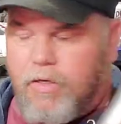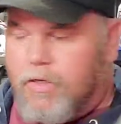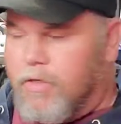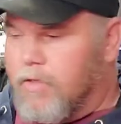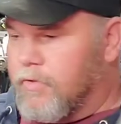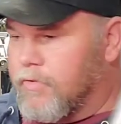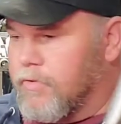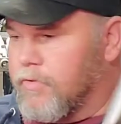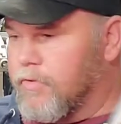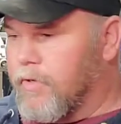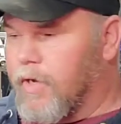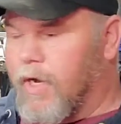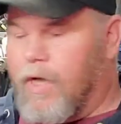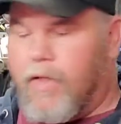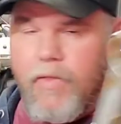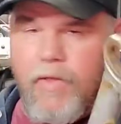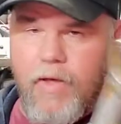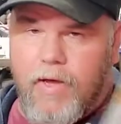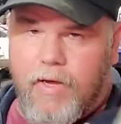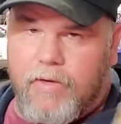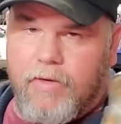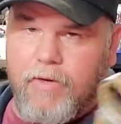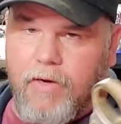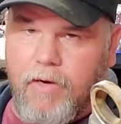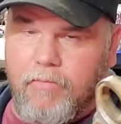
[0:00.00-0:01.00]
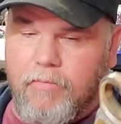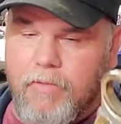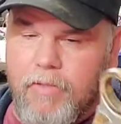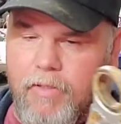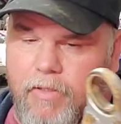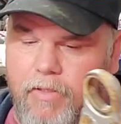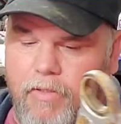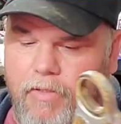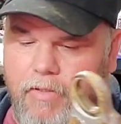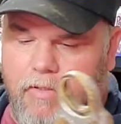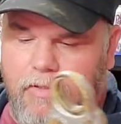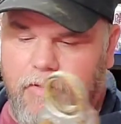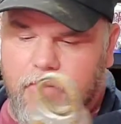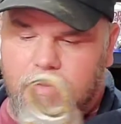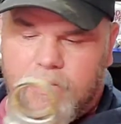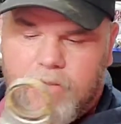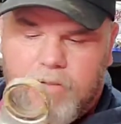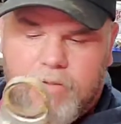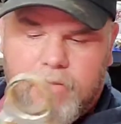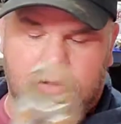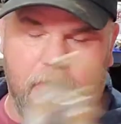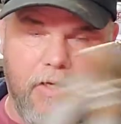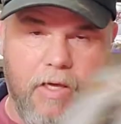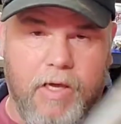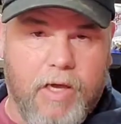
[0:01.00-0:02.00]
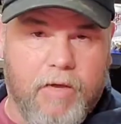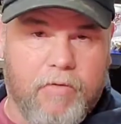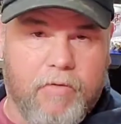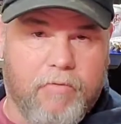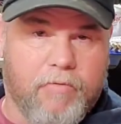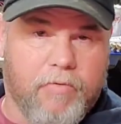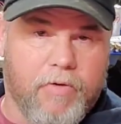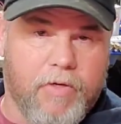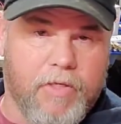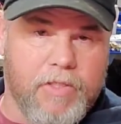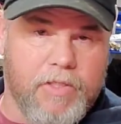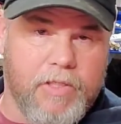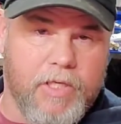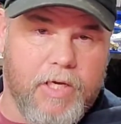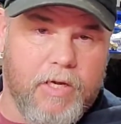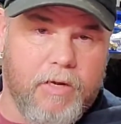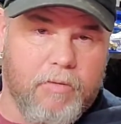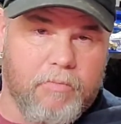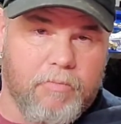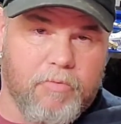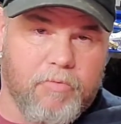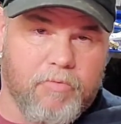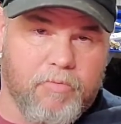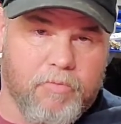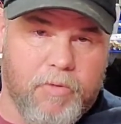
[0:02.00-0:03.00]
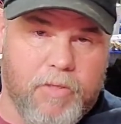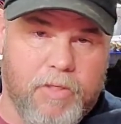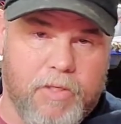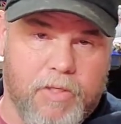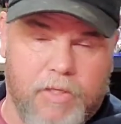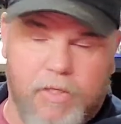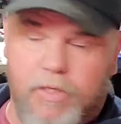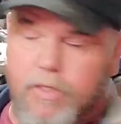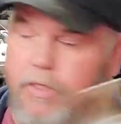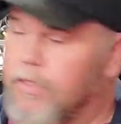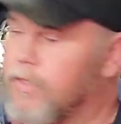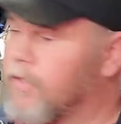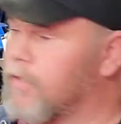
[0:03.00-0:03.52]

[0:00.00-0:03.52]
So got that coming. Can't finish that up this weekend.